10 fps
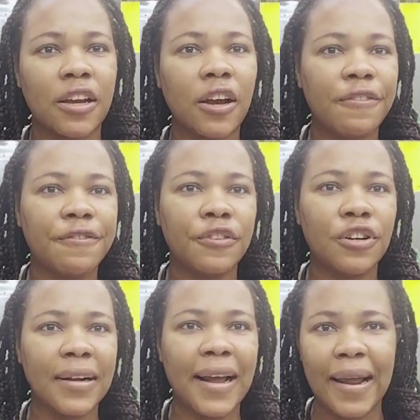
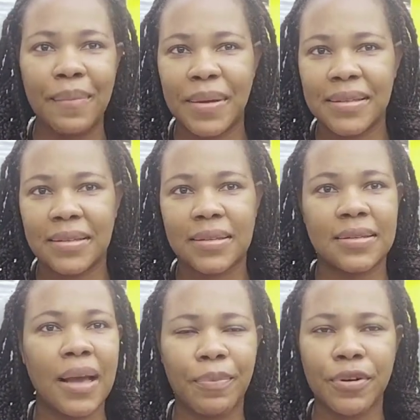careful and I missed a
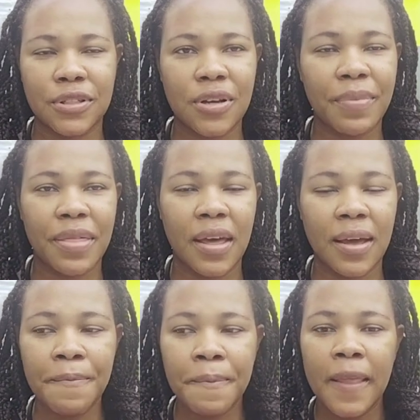step or
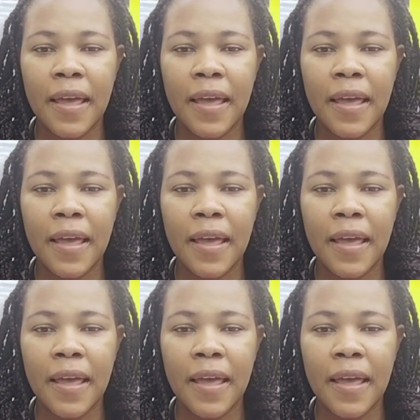something,